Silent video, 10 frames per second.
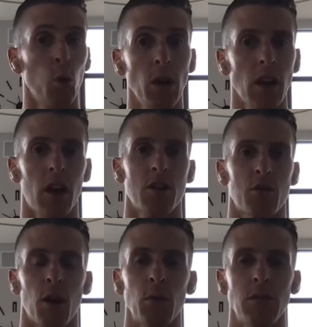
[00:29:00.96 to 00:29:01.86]
we launched
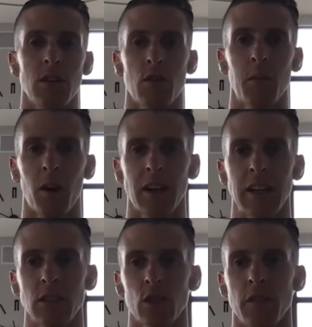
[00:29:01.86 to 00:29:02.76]
our own digital
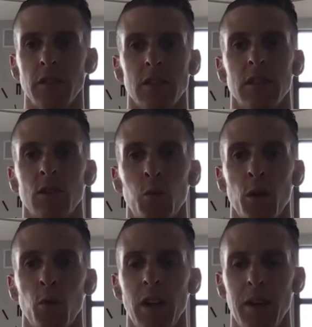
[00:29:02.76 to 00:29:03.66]
marketing services
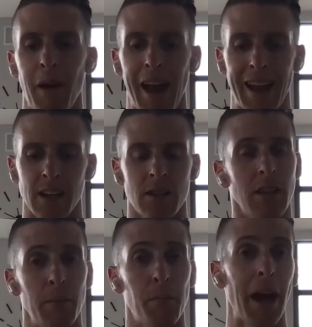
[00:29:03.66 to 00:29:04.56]
where we manage
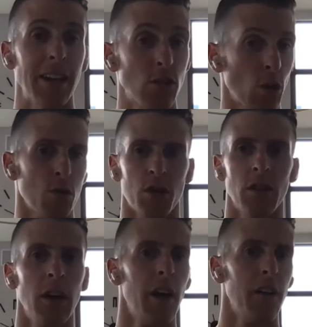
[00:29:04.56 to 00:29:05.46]
the paid
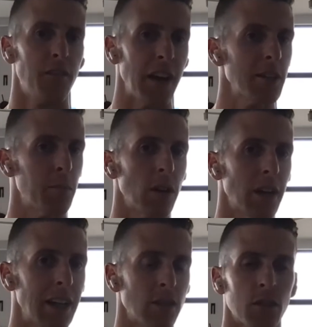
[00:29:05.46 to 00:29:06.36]
social, Facebook,
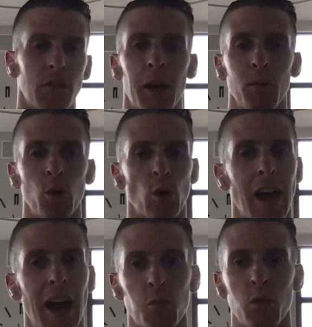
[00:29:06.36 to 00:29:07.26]
Instagram, Google
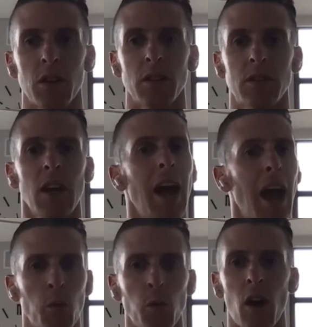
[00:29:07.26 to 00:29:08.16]
AdWords.
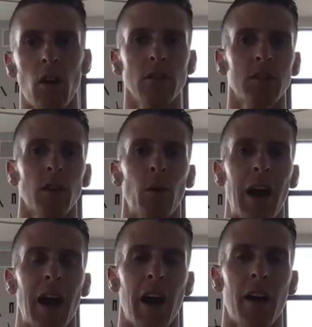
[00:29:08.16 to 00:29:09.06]
And we also
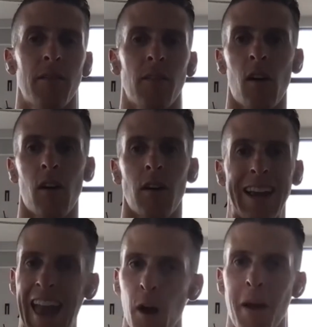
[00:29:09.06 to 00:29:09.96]
have our
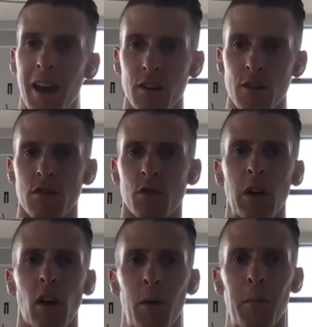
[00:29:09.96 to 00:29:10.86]
account managers.
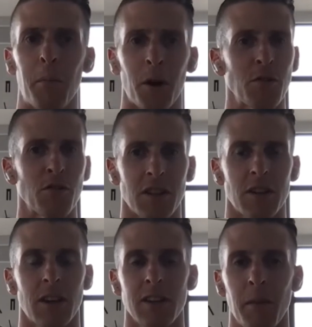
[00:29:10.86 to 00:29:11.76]
We call them partner
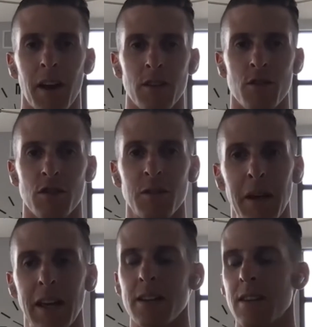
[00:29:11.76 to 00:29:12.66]
success managers,
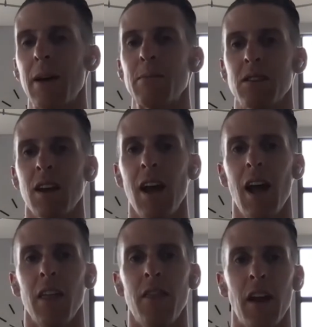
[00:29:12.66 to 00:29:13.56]
PSMs.
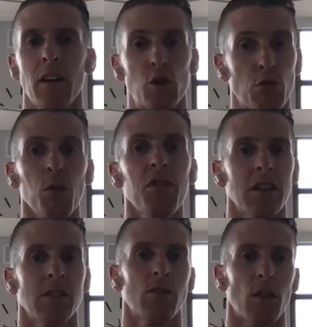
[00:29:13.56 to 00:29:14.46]
They're growth
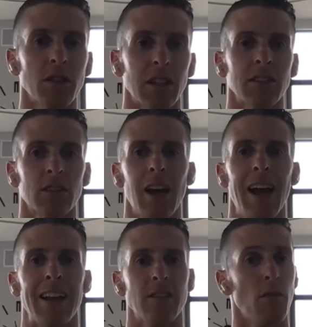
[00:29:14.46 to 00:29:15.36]
consultants.
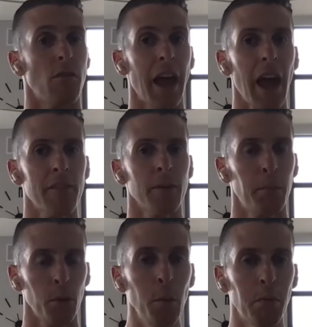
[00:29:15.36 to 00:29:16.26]
And so they have a
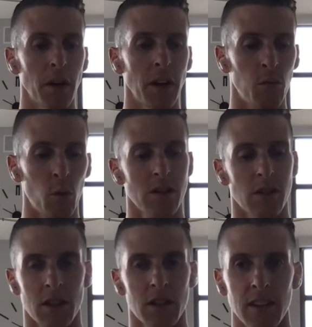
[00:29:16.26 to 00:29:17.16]
blueprint of what's
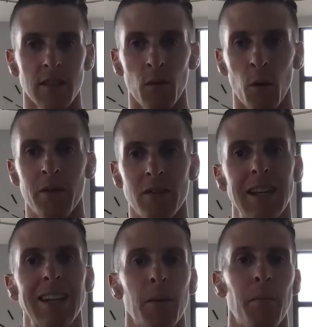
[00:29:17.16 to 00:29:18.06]
successful, what we've
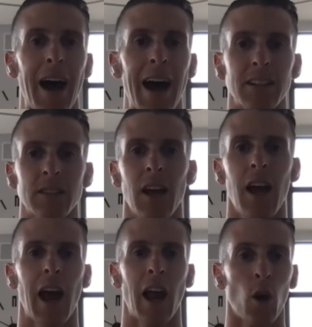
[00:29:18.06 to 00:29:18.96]
seen in the past,
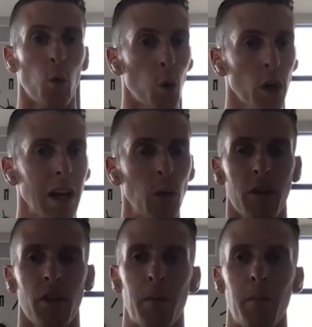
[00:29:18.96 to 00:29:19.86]
and are working
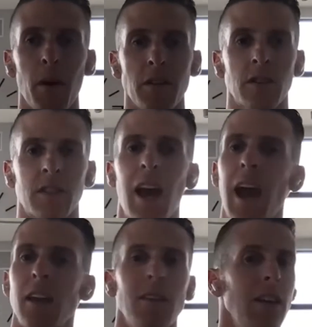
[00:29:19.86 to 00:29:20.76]
with our partners.
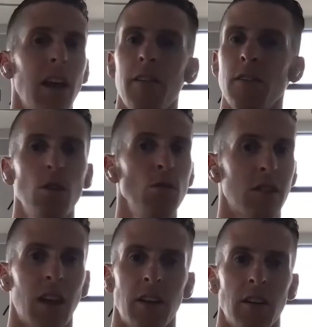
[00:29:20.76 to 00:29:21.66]
And you need to have a
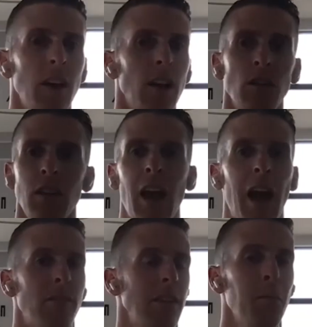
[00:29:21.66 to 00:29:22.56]
newsletter. You need to
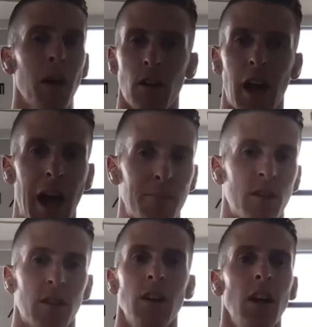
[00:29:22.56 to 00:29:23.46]
have email
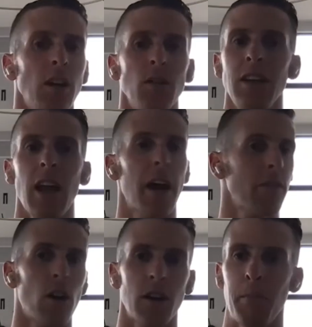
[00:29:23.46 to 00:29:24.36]
capture. You need to have
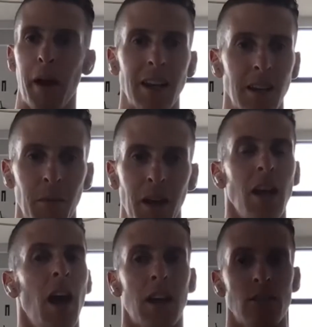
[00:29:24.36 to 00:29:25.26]
cart abandonment.
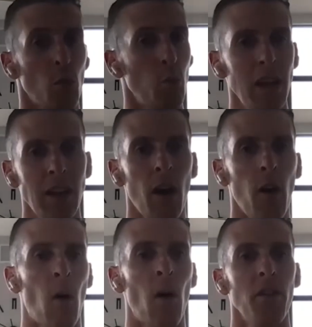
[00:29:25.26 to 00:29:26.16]
And so we know
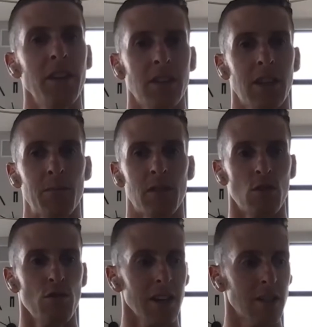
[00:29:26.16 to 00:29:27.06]
all these tips and
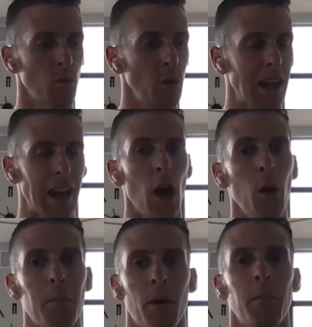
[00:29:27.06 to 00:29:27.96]
tricks, and we can
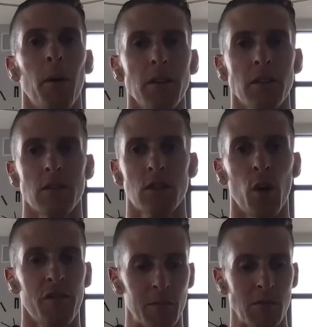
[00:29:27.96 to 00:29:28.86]
help our partners
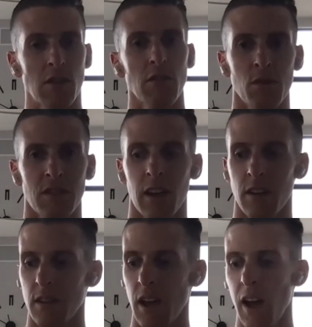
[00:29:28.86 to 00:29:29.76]
go from 0
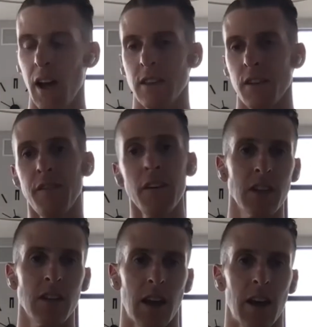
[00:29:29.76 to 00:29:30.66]
sales to
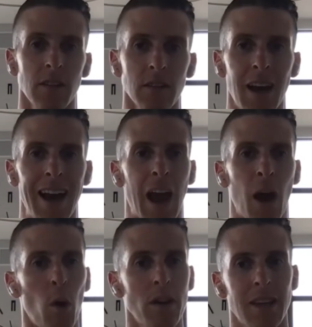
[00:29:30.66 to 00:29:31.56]
50 sales.
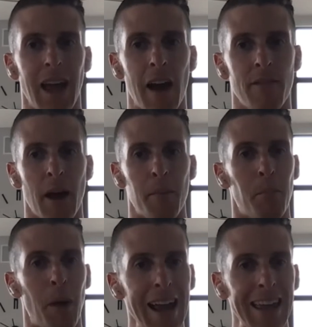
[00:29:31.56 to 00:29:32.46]
And once they have that
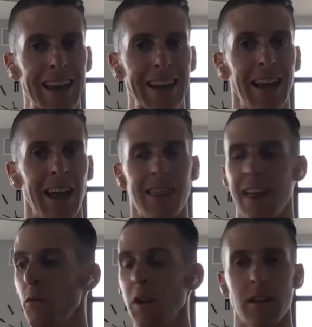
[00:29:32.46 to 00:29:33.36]
buy-in,
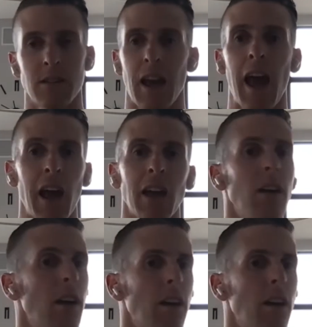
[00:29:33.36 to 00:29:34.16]
then we can say, hey,